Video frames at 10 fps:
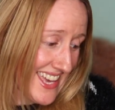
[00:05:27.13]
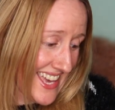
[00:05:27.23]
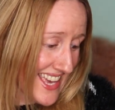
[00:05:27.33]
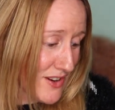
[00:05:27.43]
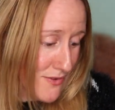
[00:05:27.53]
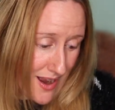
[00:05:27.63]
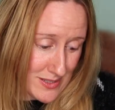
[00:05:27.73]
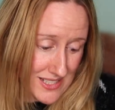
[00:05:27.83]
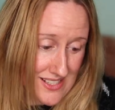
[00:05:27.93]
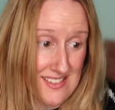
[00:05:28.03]
He
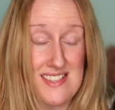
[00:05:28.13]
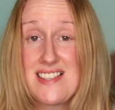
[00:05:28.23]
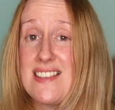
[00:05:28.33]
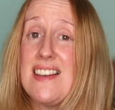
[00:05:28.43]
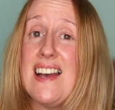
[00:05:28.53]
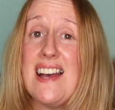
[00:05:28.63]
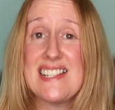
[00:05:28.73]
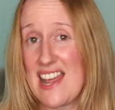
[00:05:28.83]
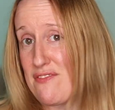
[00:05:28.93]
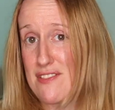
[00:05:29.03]
growls
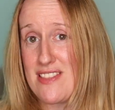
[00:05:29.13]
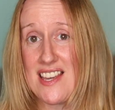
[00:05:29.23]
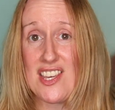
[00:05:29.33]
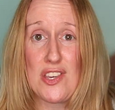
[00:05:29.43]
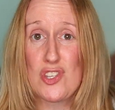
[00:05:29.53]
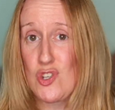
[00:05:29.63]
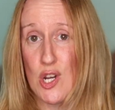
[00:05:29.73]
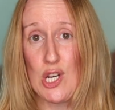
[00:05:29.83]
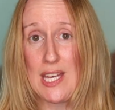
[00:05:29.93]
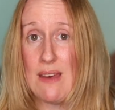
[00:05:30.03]
at everything you
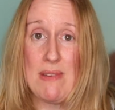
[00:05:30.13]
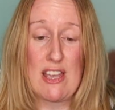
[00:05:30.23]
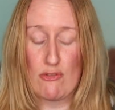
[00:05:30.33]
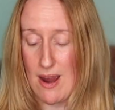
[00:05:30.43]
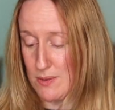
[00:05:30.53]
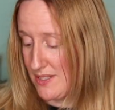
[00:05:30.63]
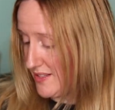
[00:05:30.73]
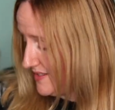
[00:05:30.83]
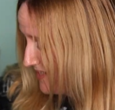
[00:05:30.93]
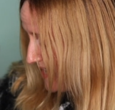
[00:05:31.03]
stroke him. He
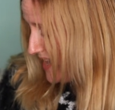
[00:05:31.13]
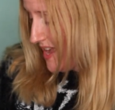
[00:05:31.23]
growls.